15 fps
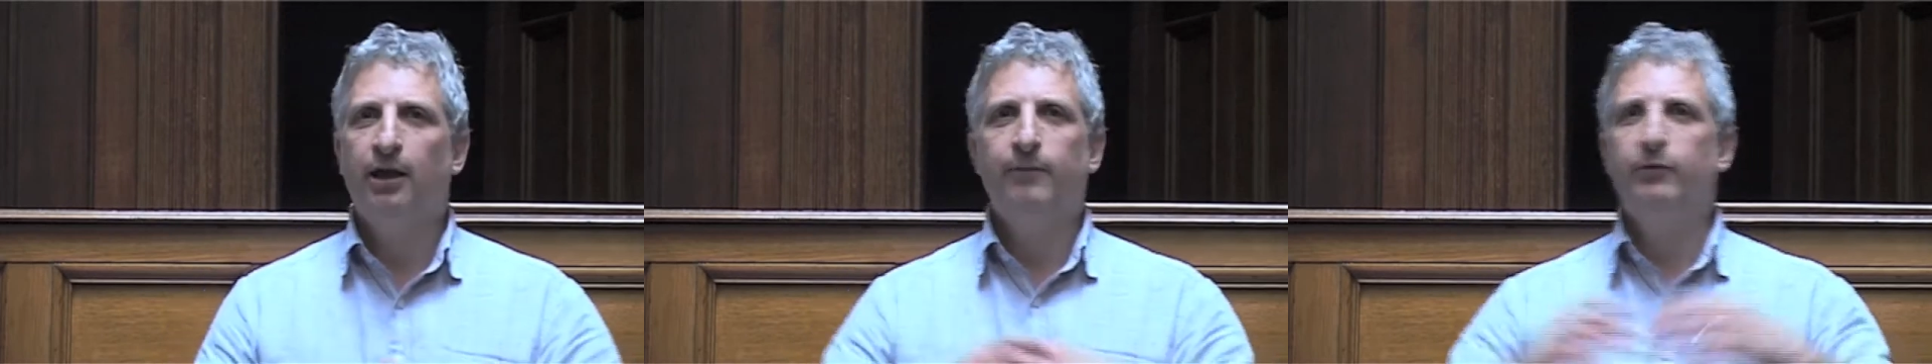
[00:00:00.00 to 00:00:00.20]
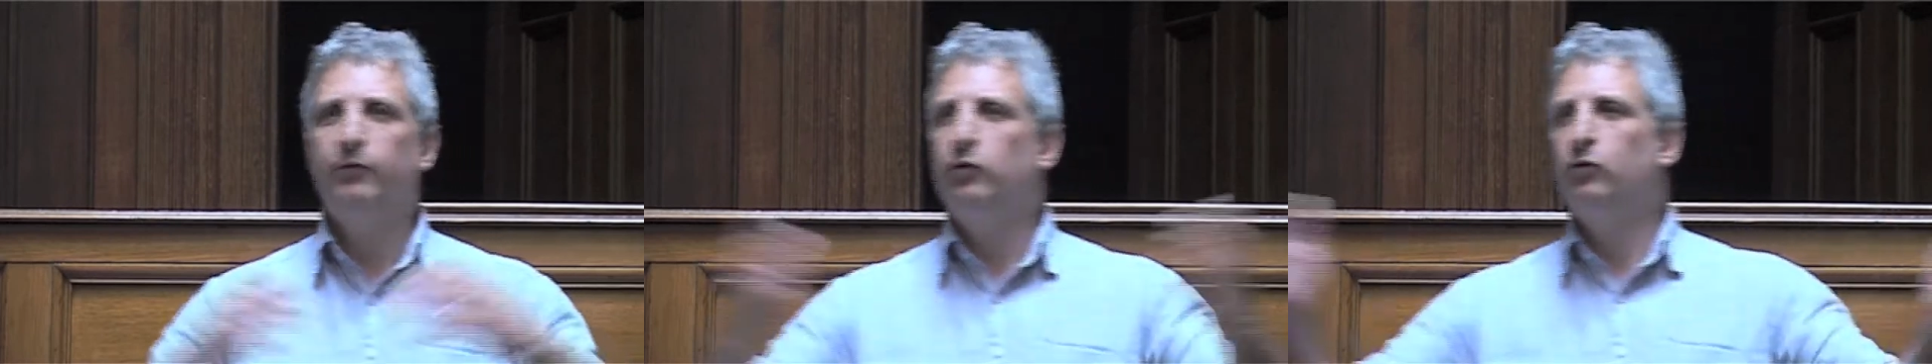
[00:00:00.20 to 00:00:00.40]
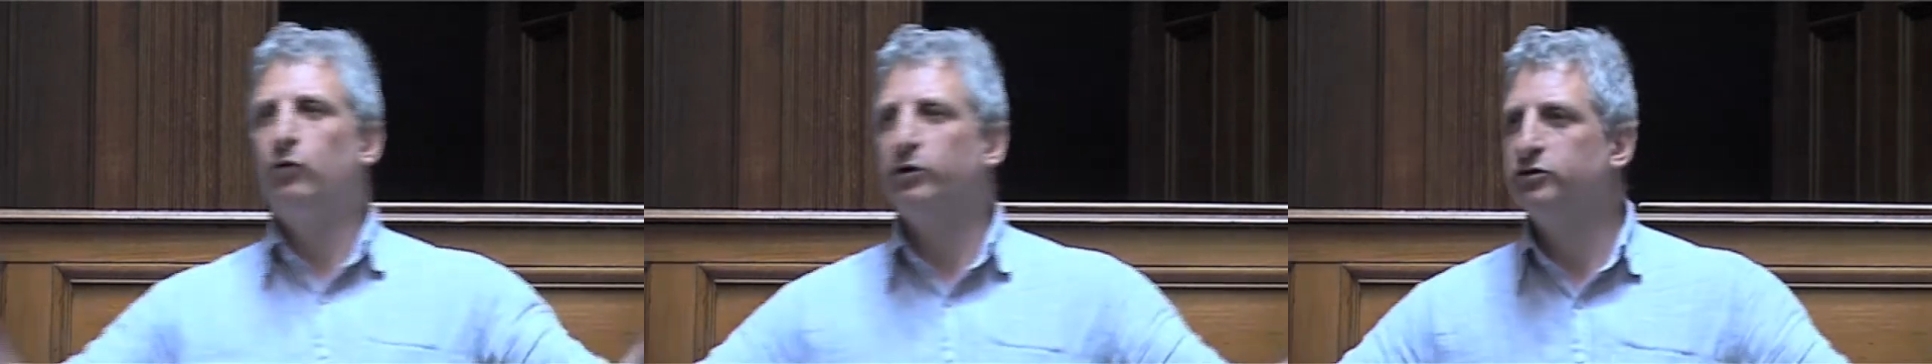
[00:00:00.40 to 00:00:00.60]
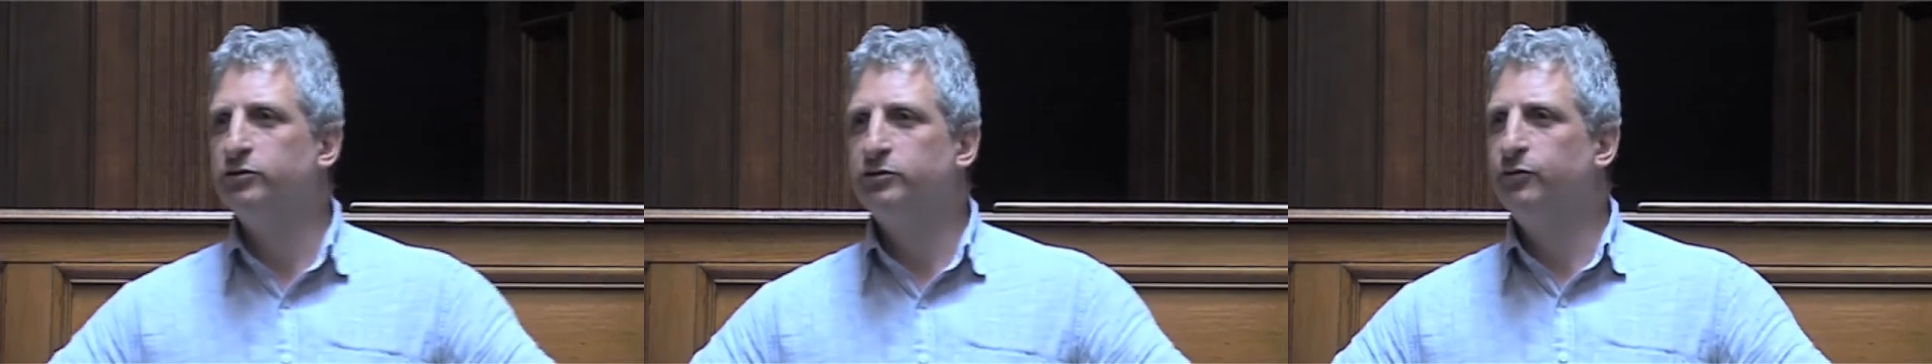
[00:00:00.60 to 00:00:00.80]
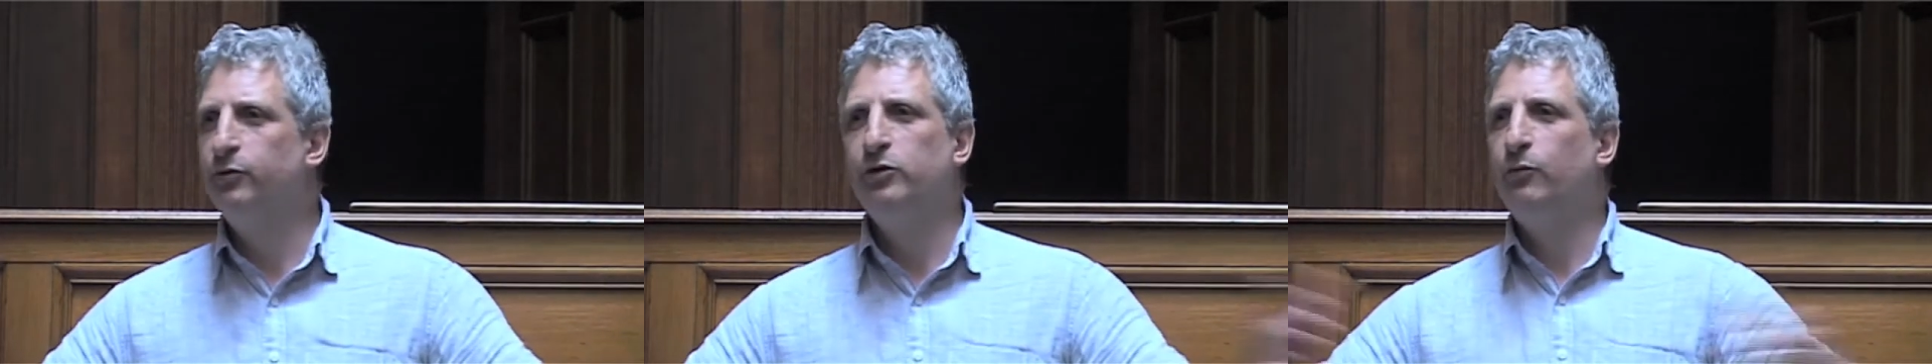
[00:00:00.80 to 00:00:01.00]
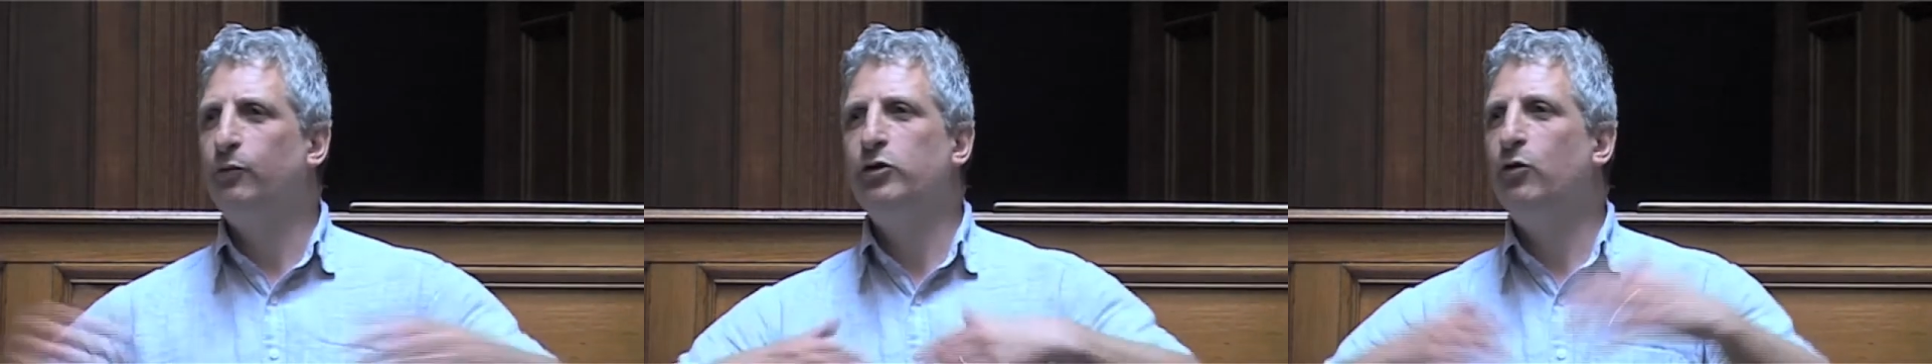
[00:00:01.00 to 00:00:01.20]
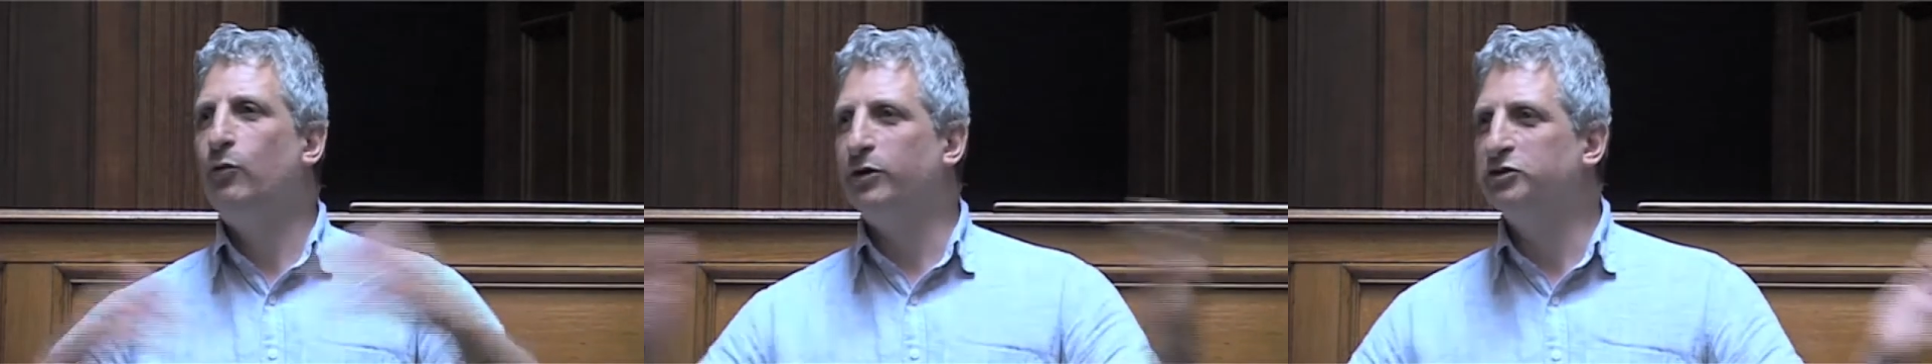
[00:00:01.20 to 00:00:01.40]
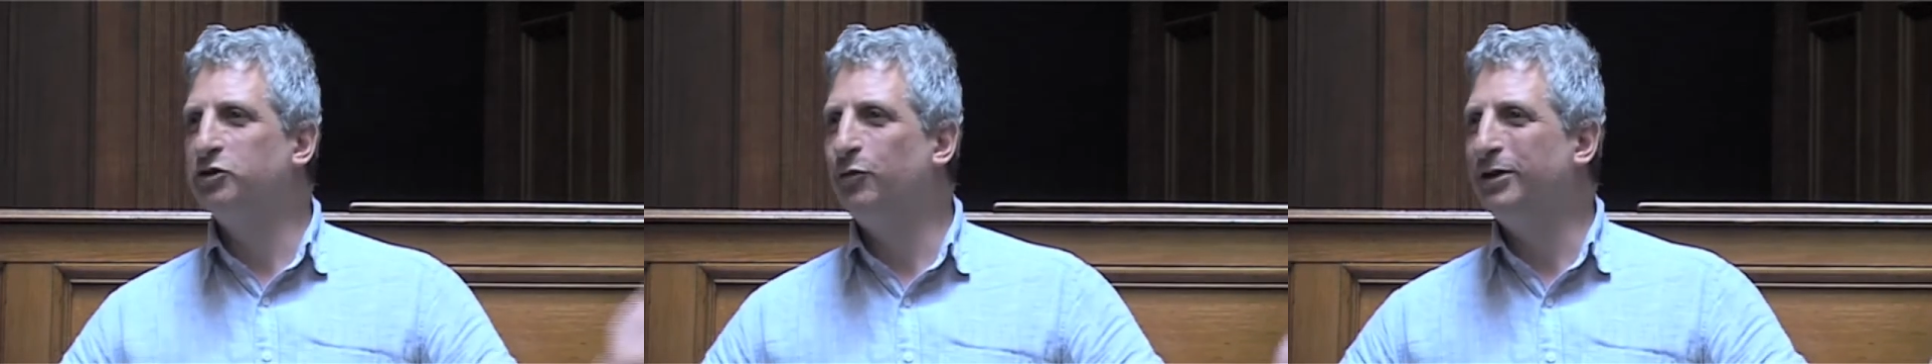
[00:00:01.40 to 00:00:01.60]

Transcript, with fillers: We all, watch, we, we all watch